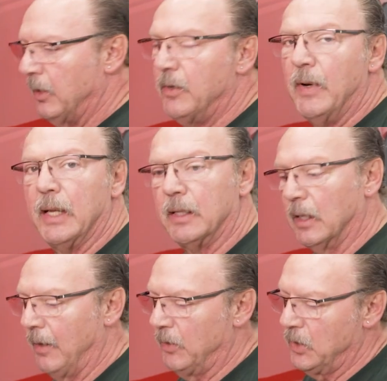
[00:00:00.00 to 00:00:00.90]
once you've got the
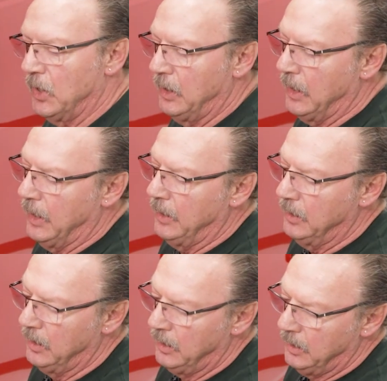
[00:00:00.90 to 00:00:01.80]
levers undone,
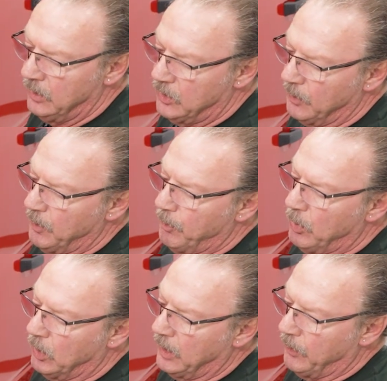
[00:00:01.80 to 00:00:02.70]
simply
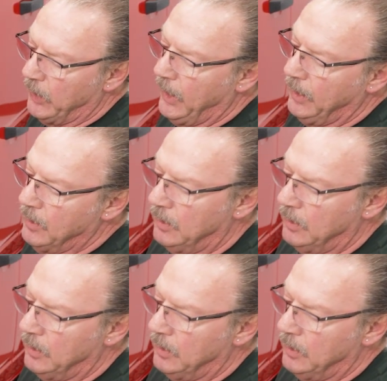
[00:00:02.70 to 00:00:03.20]
pull it away